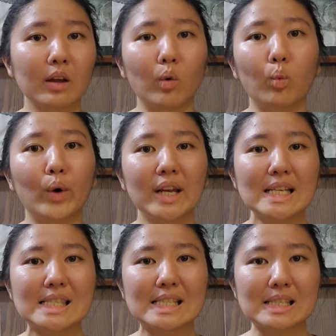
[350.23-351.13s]
what
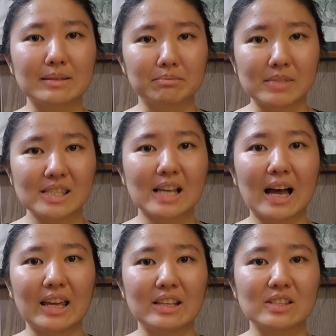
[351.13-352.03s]
is the
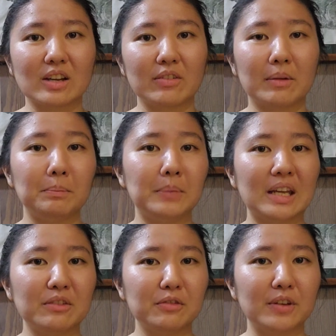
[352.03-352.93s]
size of the
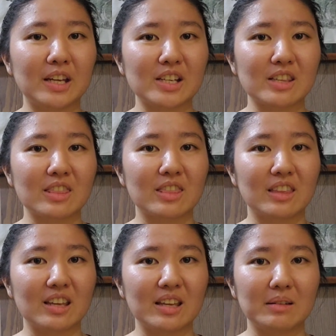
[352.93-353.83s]
bait fish
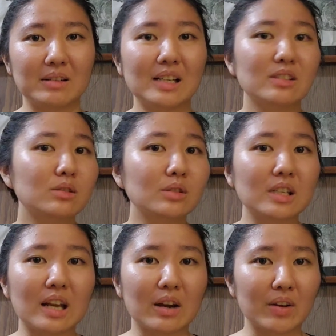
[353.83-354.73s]
the
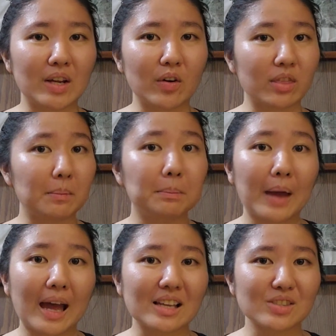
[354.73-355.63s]
tucanary or the
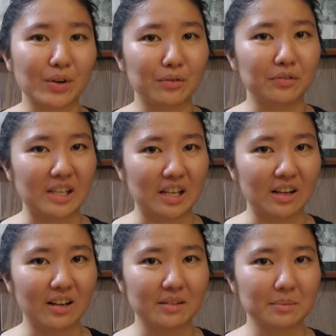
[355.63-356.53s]
bass are feeding
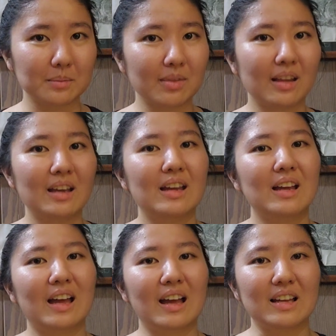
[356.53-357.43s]
on?
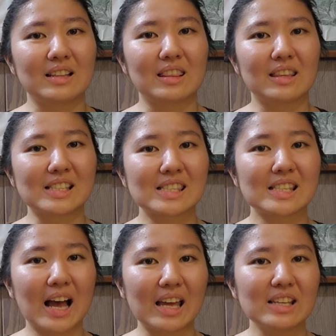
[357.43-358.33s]
And the
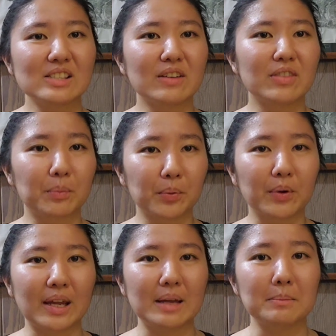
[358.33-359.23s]
size of the
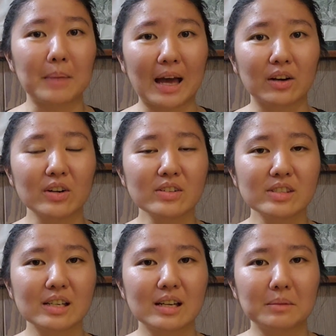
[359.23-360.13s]
prey
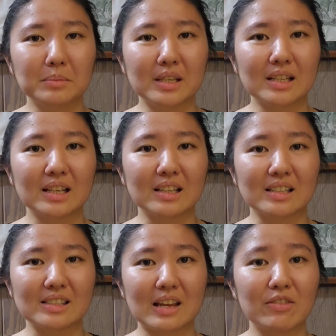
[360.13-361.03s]
matters,
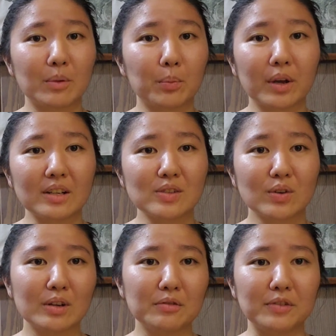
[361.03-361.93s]
because if the
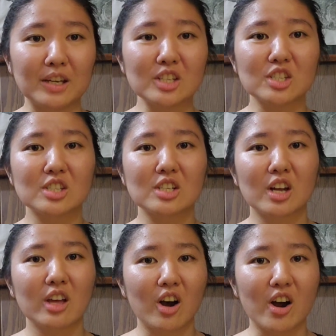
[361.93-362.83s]
predatory fish
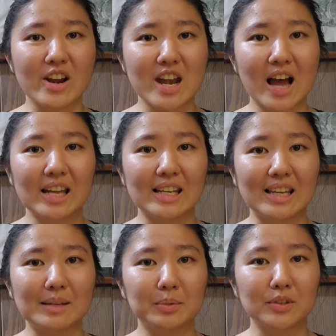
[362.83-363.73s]
are not
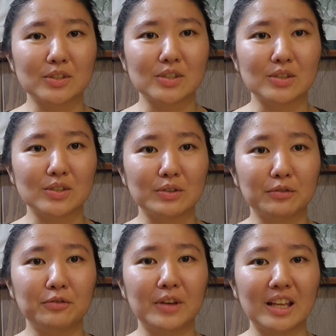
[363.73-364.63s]
able to
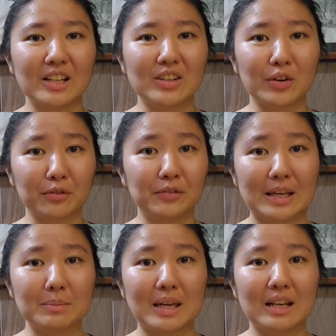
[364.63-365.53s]
fit your
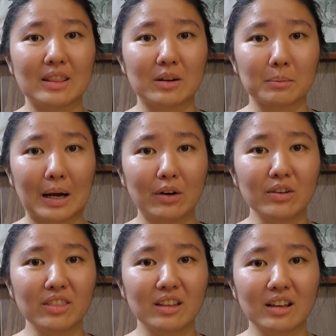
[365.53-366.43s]
fake bait in their mouth,
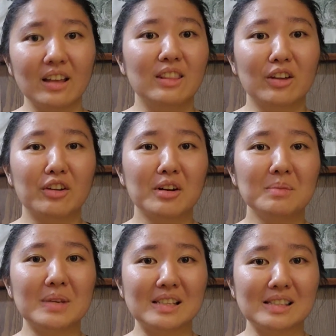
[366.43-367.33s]
they're going to
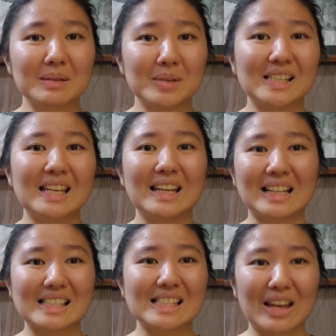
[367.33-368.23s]
be intimidated
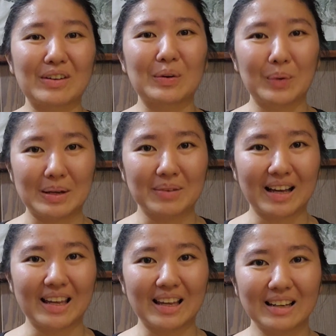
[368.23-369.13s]
and scared away by
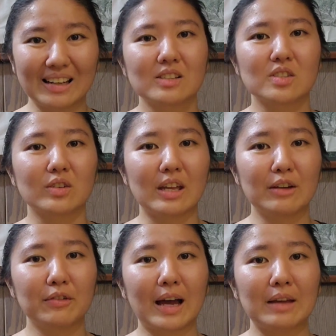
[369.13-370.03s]
it. So
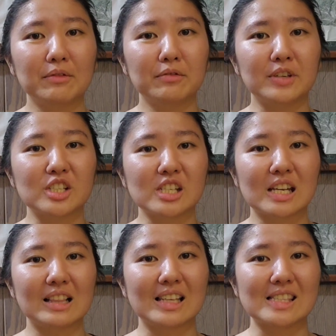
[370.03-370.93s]
if I'm
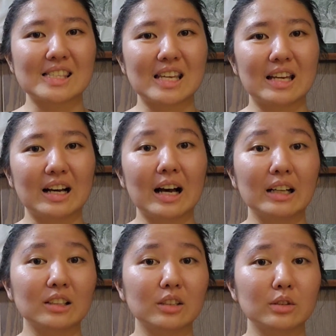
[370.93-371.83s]
fishing, let's say, a
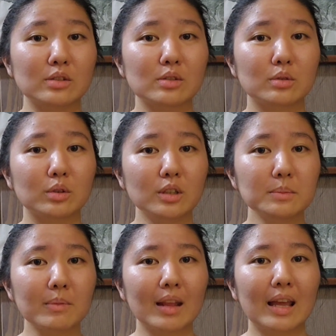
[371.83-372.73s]
halaloo school,
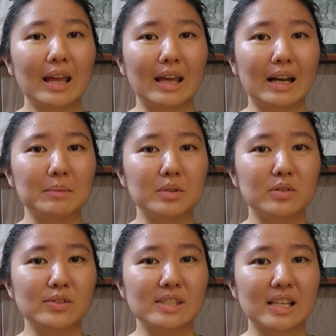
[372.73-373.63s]
and I'm
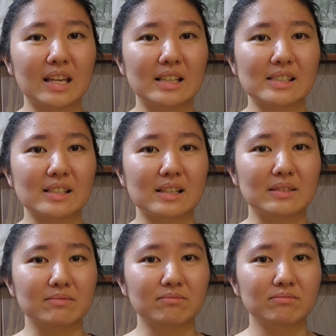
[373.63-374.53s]
using
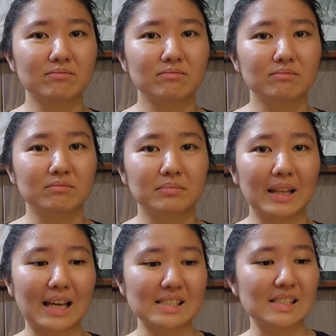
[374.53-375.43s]
some
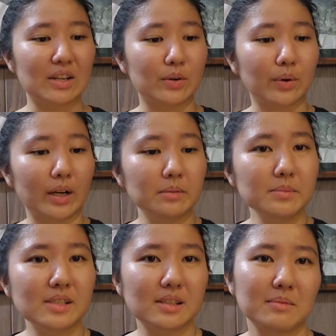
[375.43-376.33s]
plastic grubs,